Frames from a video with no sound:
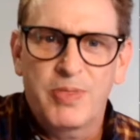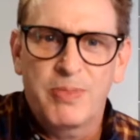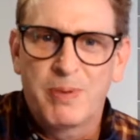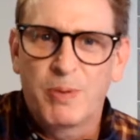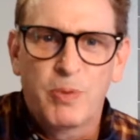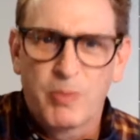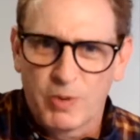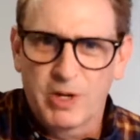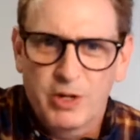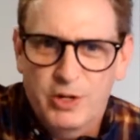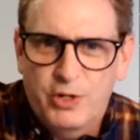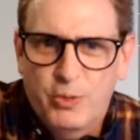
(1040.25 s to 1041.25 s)
But we were going
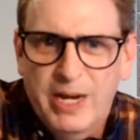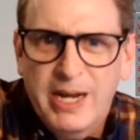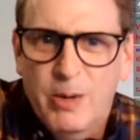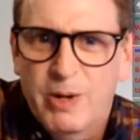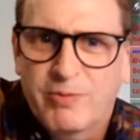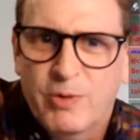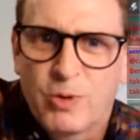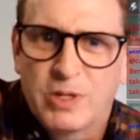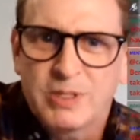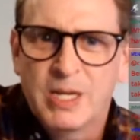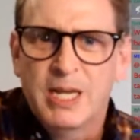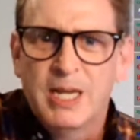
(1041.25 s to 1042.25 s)
to do it anyway, of
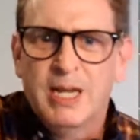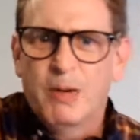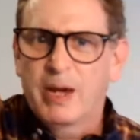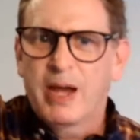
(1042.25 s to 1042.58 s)
course. We